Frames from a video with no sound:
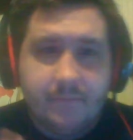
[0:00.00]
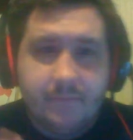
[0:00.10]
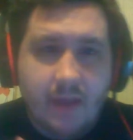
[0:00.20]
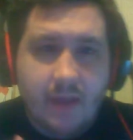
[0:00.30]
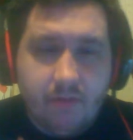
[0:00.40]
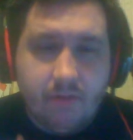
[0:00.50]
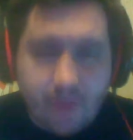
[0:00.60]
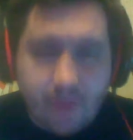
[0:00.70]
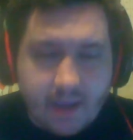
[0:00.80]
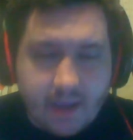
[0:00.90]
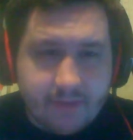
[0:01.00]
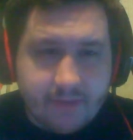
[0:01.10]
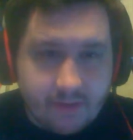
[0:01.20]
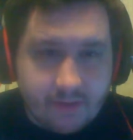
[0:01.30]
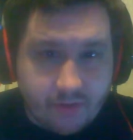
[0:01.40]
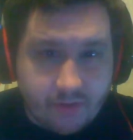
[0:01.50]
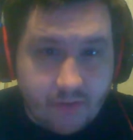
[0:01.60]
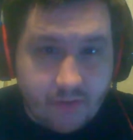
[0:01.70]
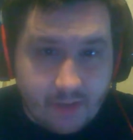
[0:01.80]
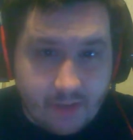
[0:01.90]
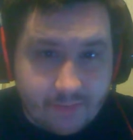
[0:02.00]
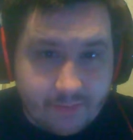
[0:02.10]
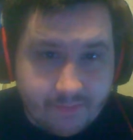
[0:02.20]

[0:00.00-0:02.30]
I went to a training camp session for 2 teams.